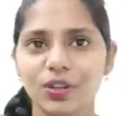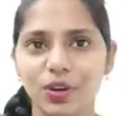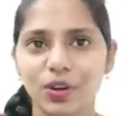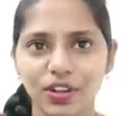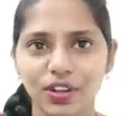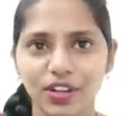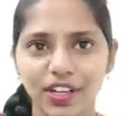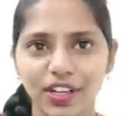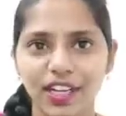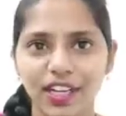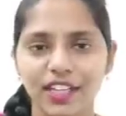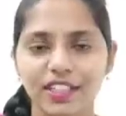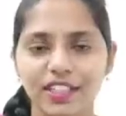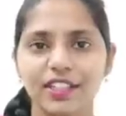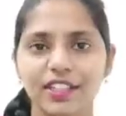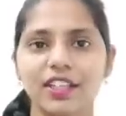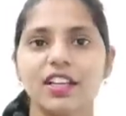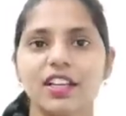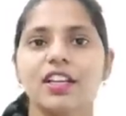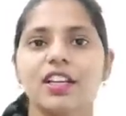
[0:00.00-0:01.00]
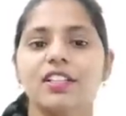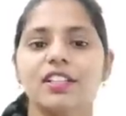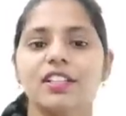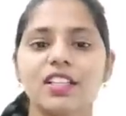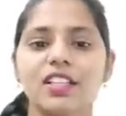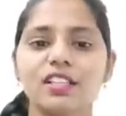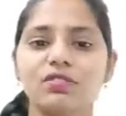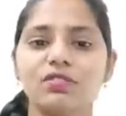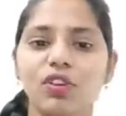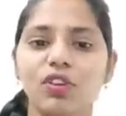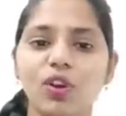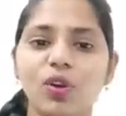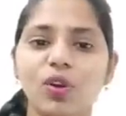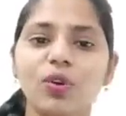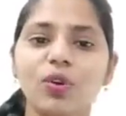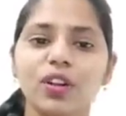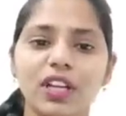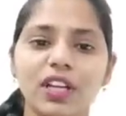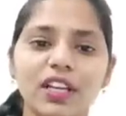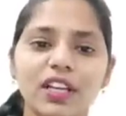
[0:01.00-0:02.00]
inaugurated this
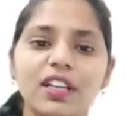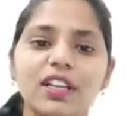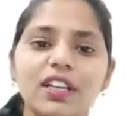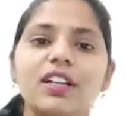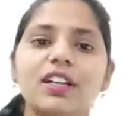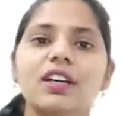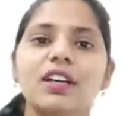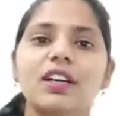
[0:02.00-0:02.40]
floating